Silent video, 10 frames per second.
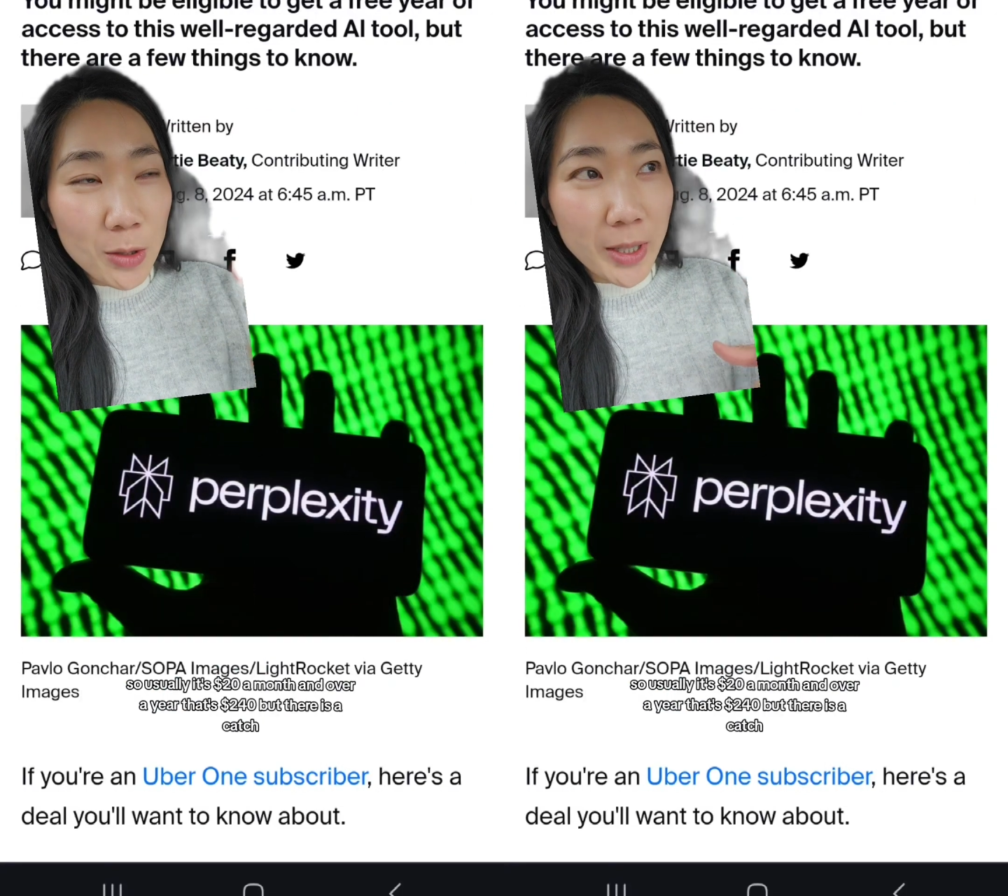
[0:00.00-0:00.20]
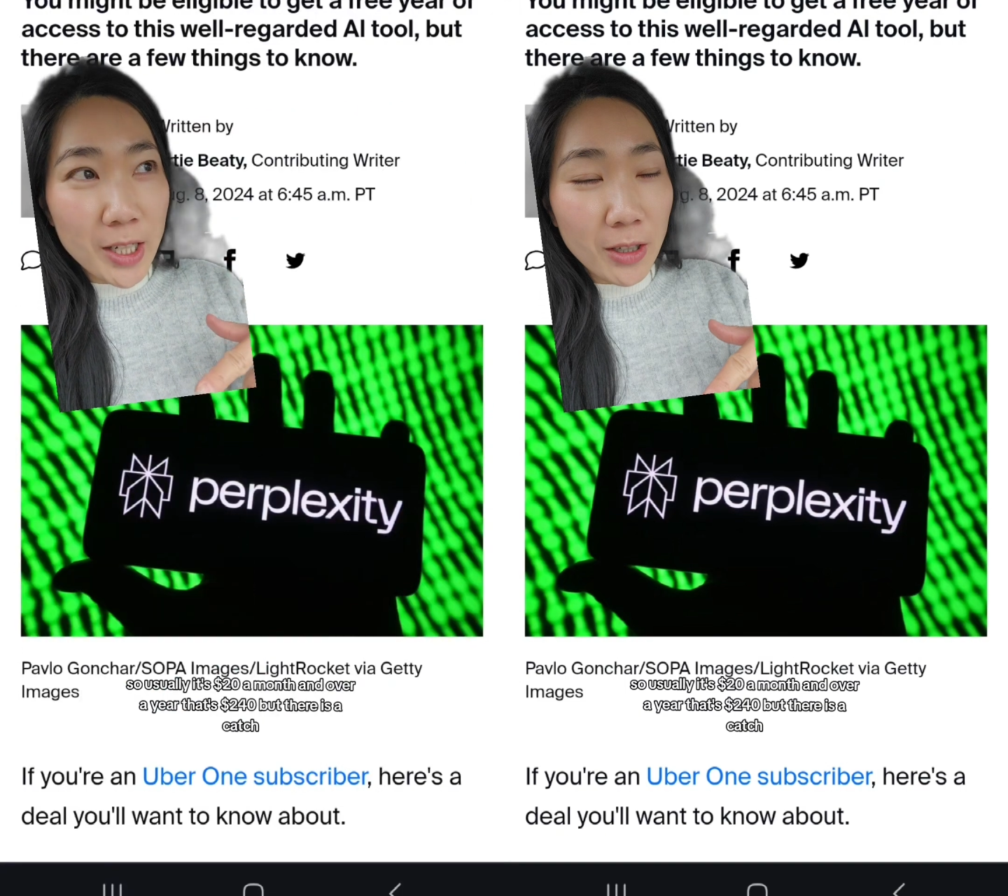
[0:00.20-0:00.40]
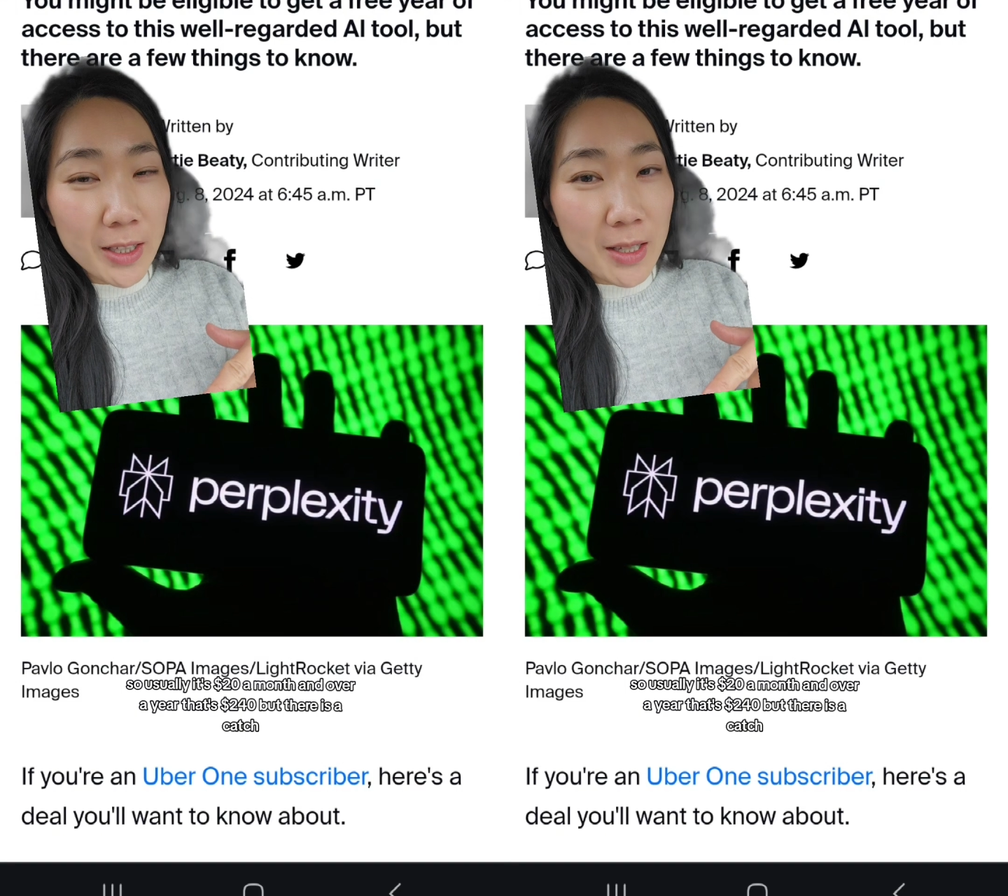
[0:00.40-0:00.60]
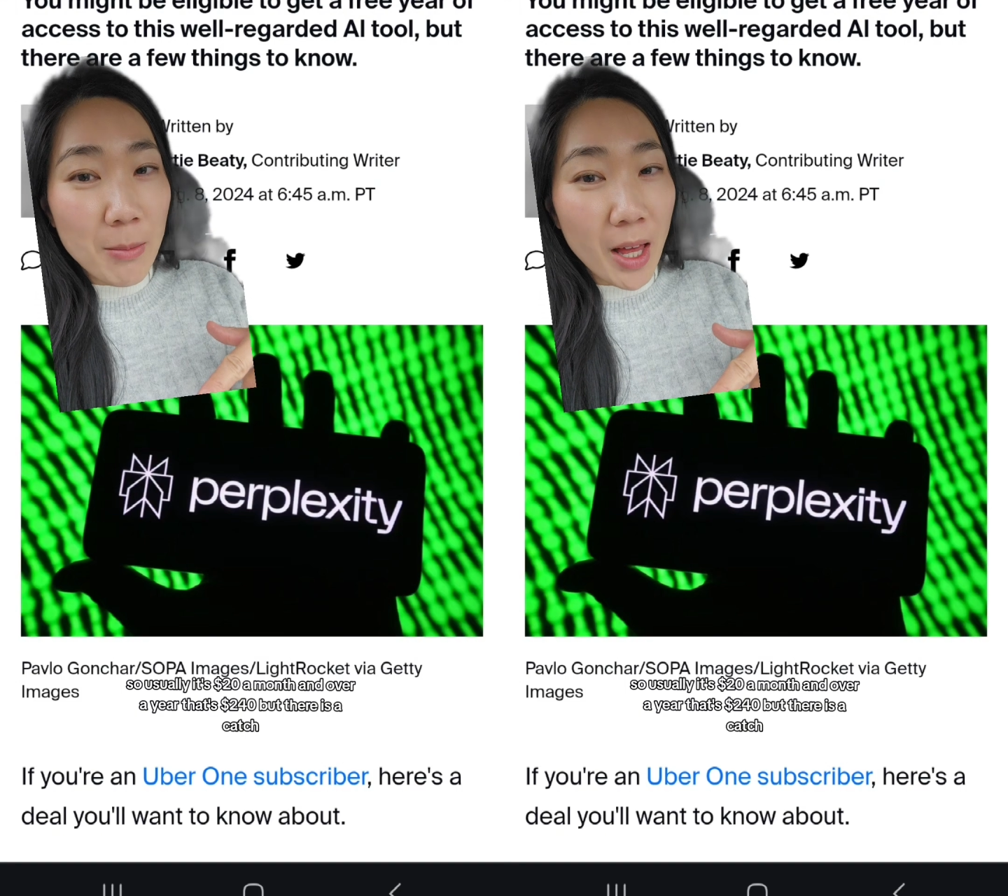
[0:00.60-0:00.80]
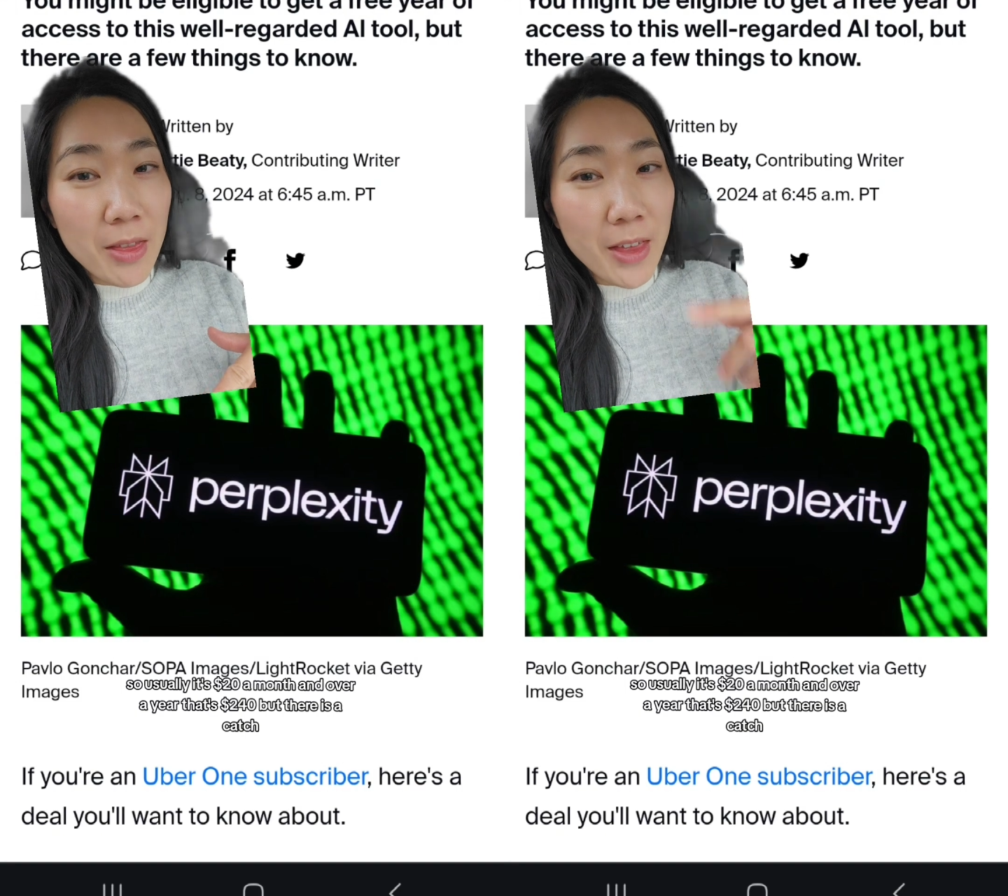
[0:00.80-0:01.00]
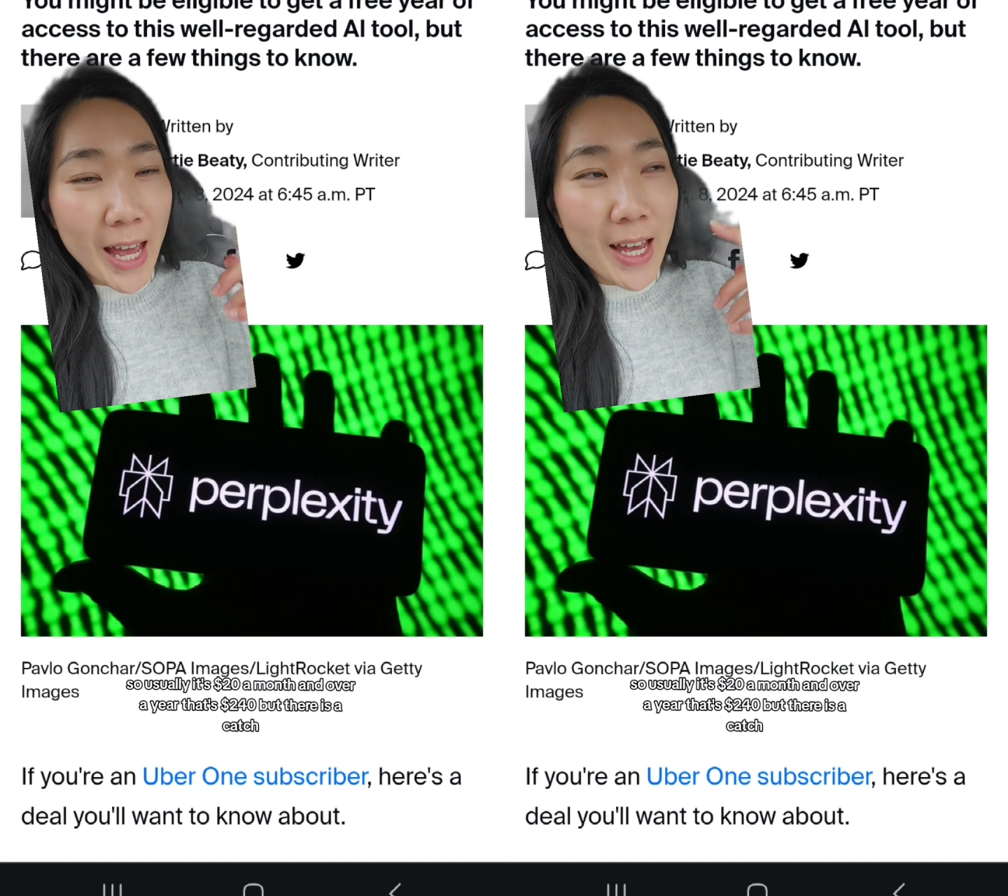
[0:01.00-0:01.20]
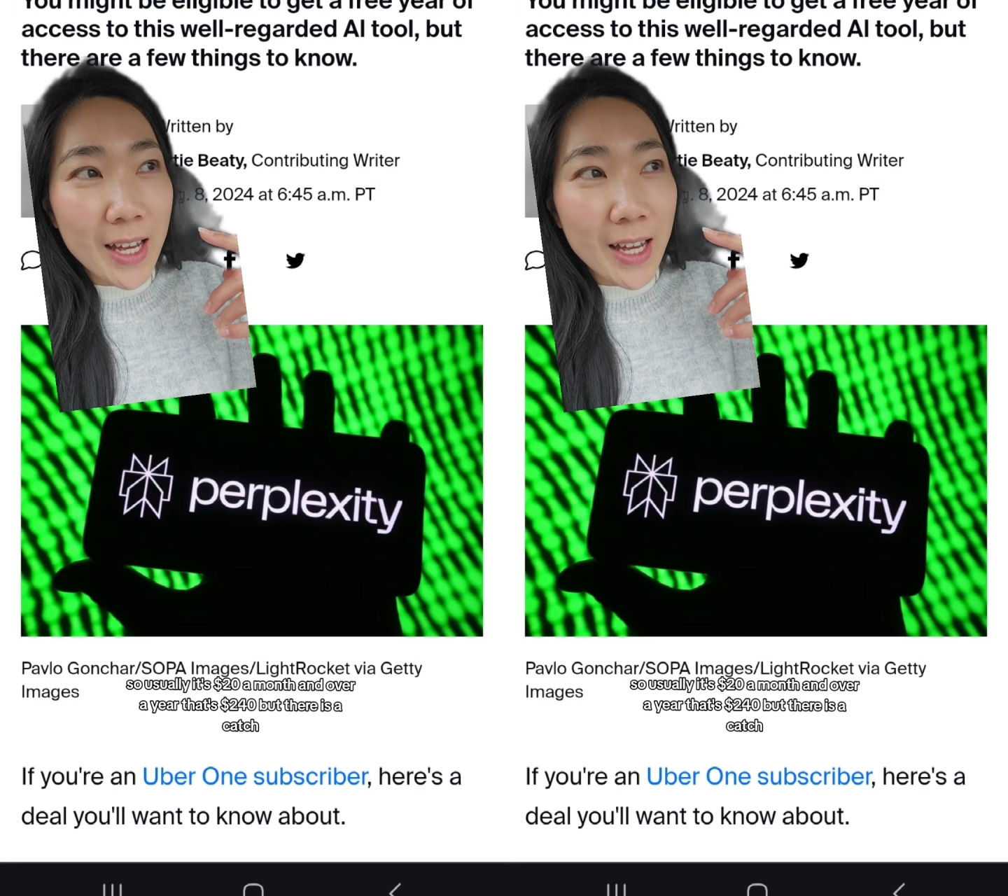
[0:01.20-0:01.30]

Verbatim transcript: it's $20 a month